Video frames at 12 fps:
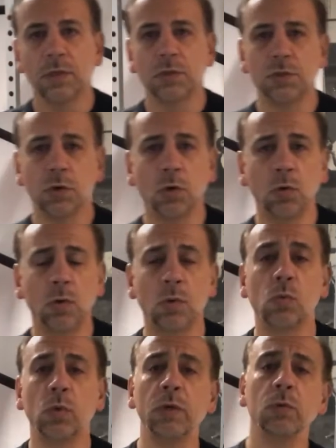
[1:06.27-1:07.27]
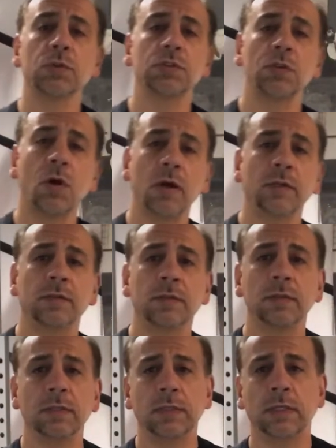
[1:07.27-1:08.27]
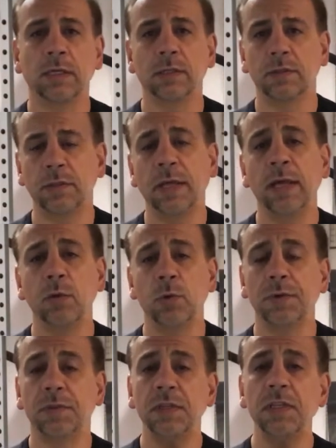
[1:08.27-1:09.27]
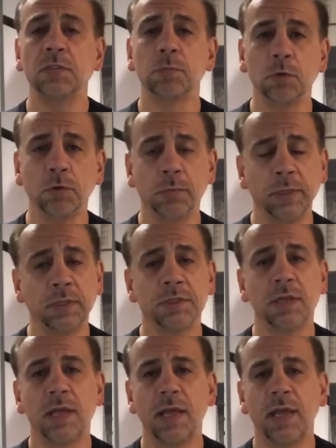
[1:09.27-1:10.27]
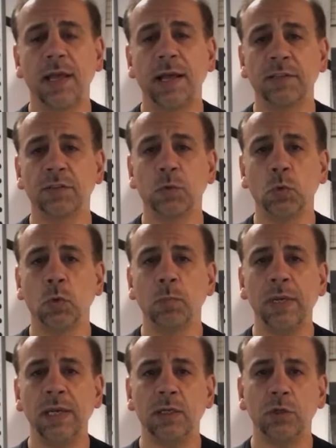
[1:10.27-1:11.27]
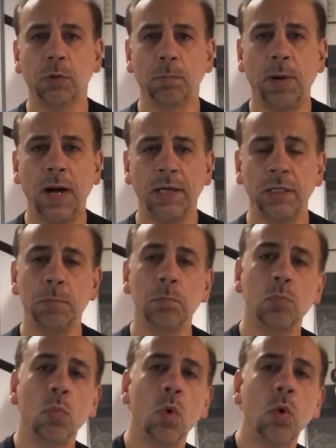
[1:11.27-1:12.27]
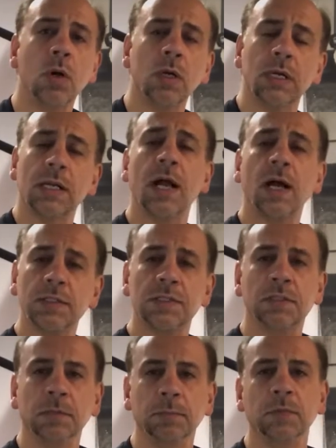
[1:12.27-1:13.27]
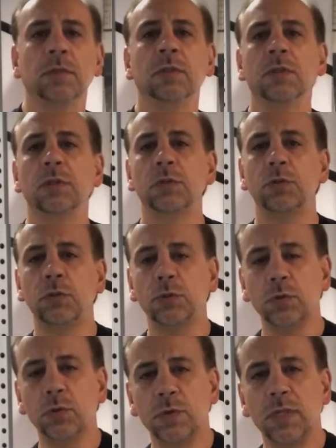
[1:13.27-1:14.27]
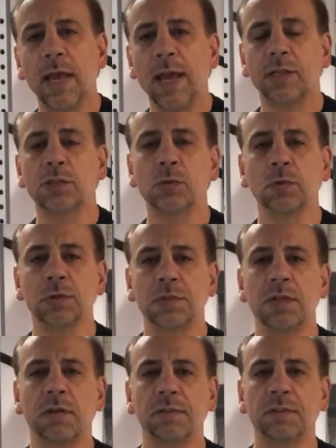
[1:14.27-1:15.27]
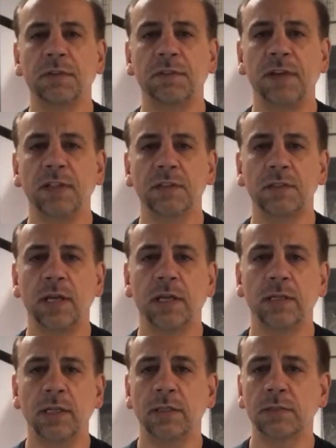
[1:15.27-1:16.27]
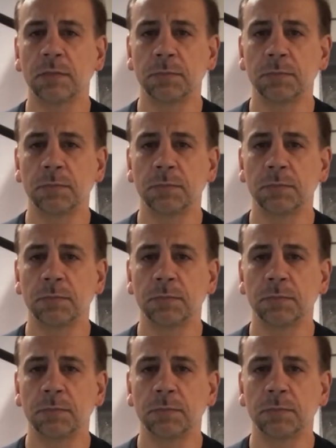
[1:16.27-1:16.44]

So we will start today with these movements, as it will make your body more accustomed to the actual self-defense techniques